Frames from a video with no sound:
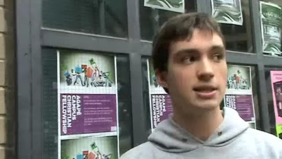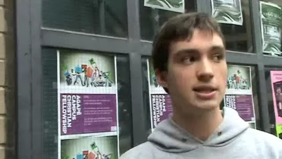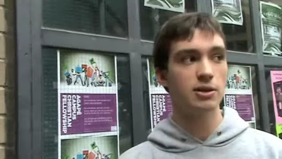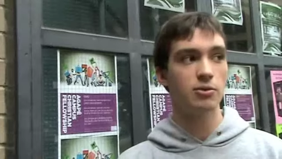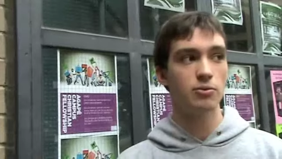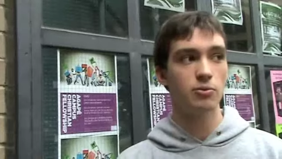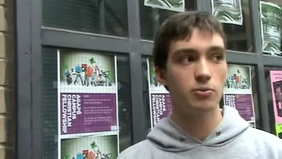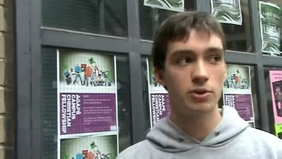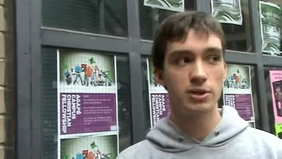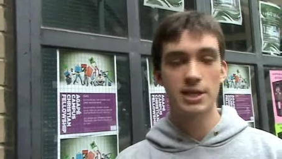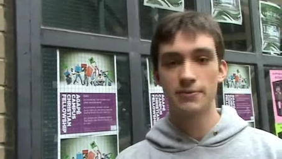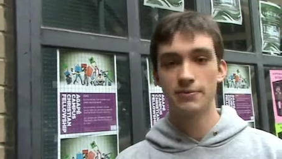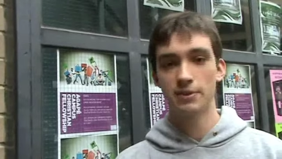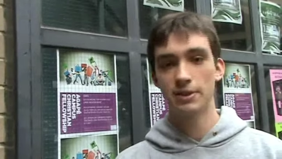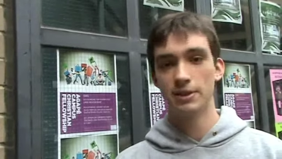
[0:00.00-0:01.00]
there were
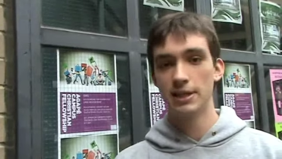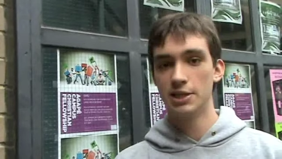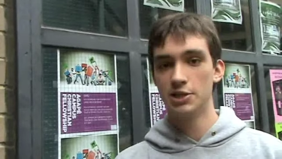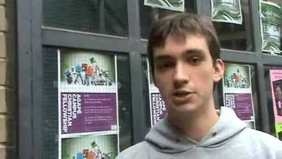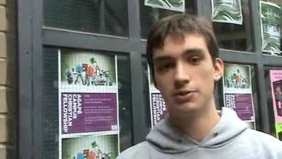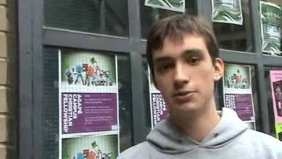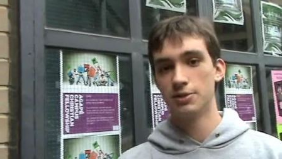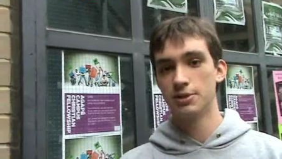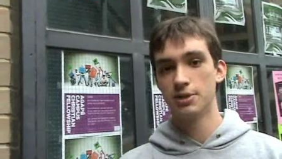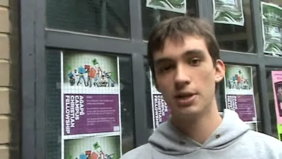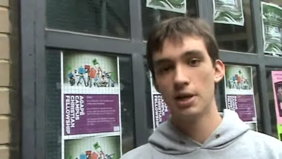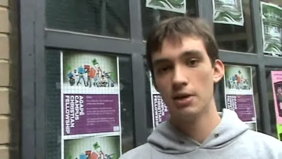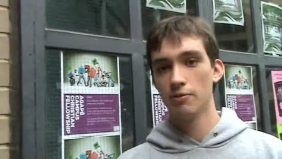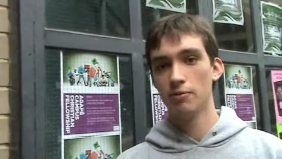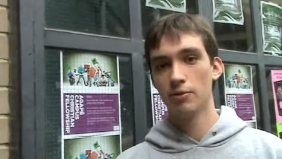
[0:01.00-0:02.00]
definite issues
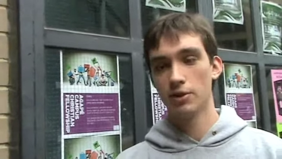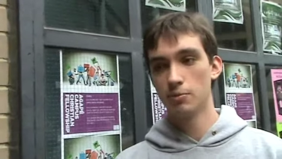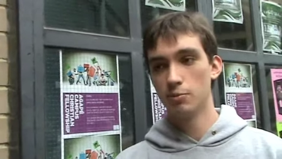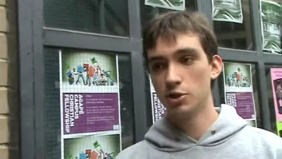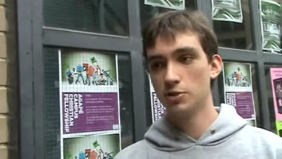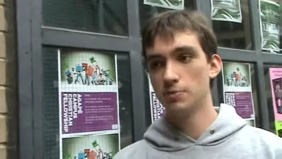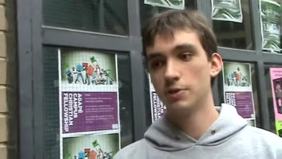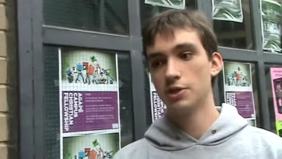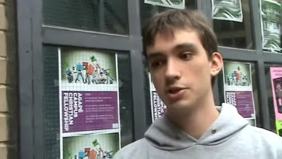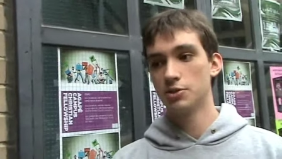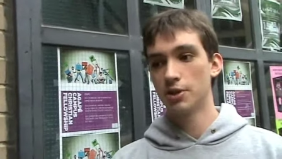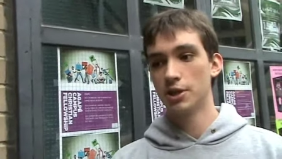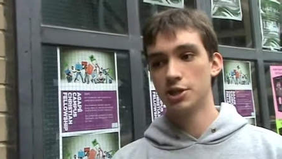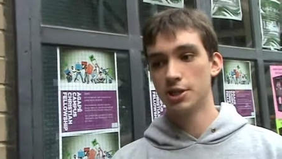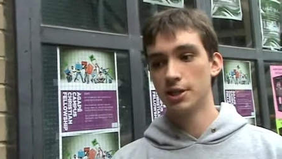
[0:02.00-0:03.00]
with the Bush
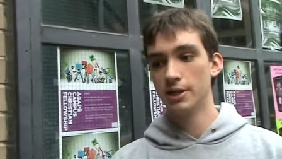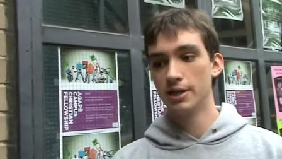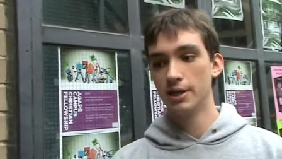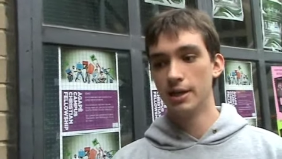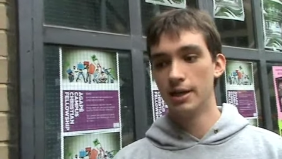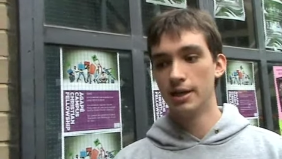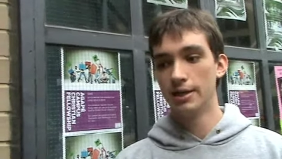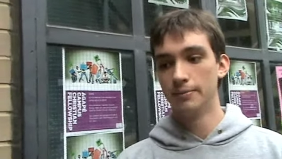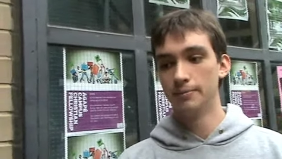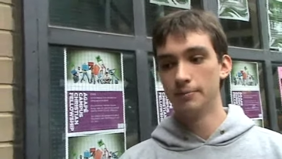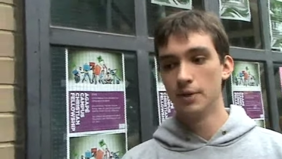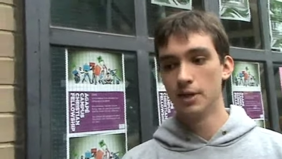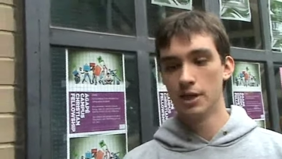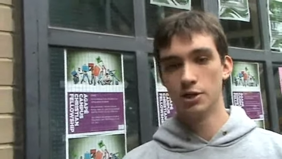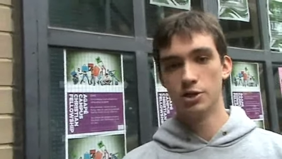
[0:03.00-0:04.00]
administration um,
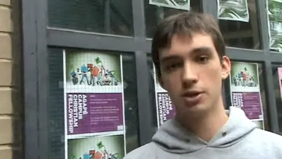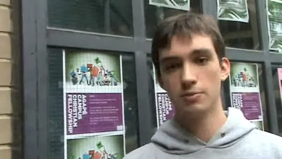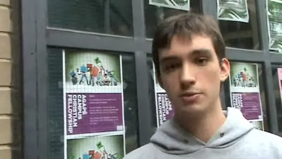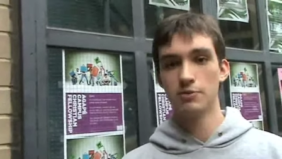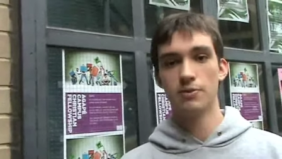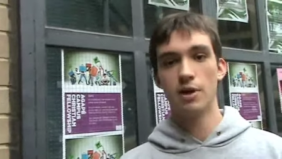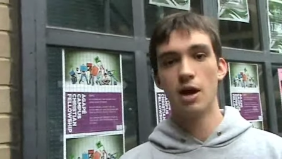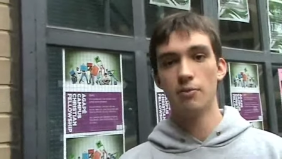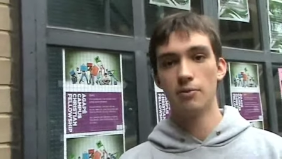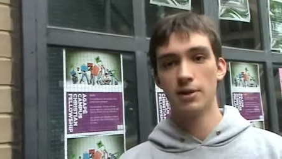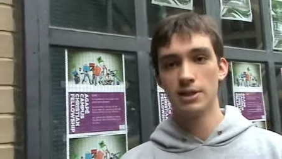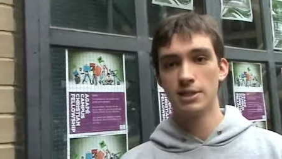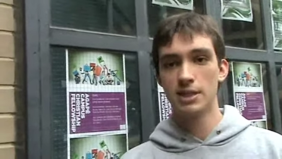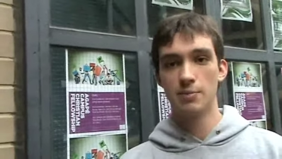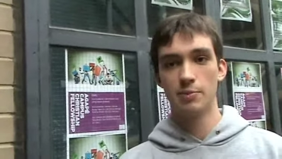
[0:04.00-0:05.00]
in terms of not
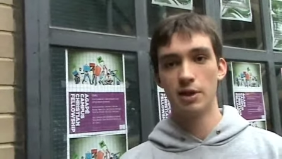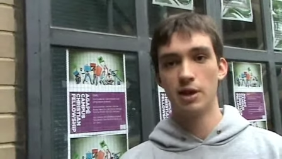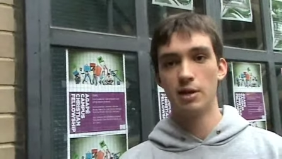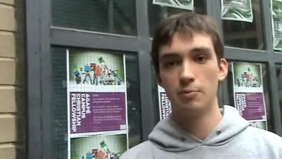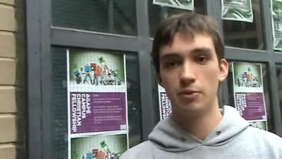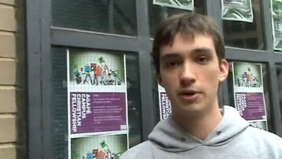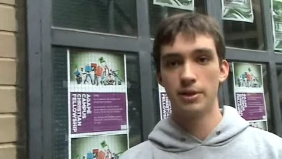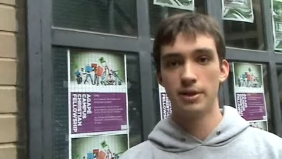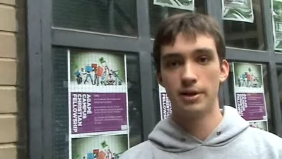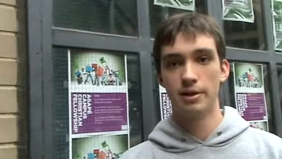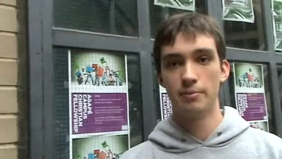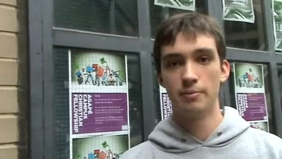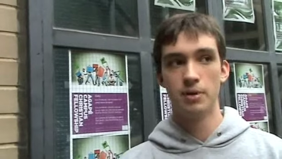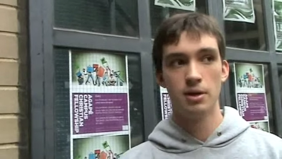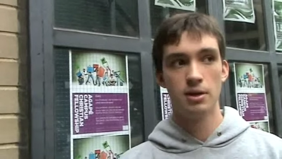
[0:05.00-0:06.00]
really stepping up with um,